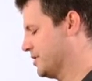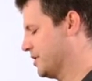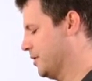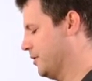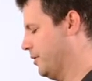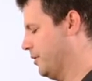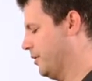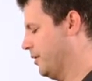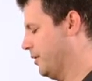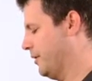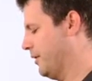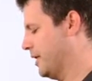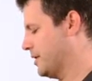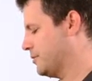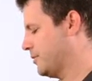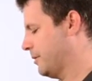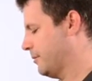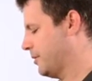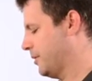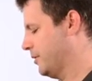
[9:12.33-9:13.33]
So
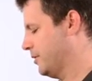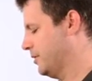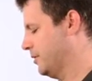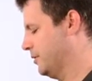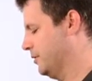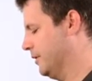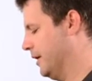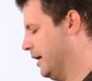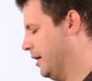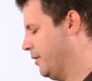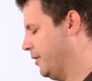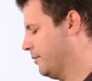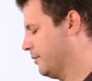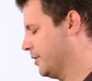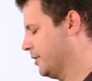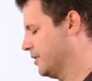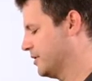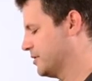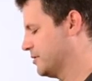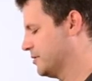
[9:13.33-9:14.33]
that's what I'm going to do now. I'm
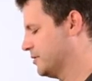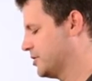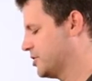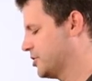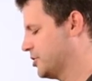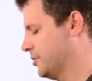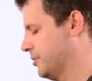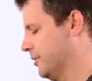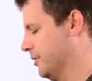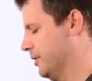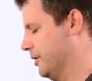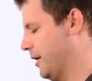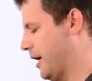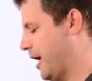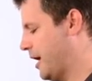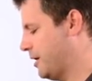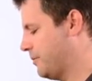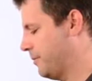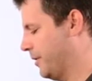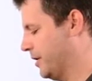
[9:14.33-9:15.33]
going to switch to an
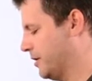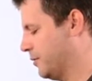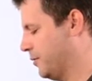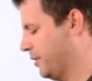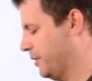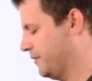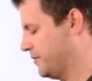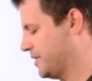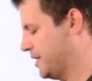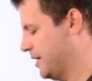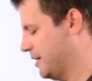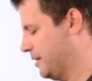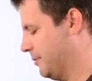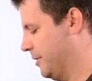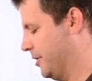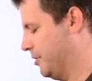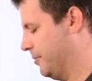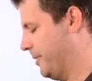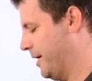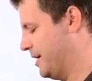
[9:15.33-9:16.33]
8 by 12
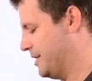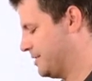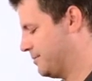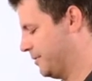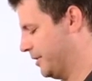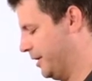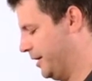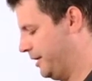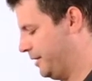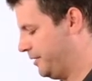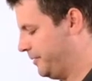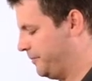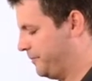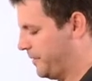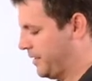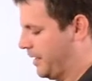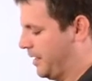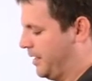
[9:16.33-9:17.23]
centimeter base plate.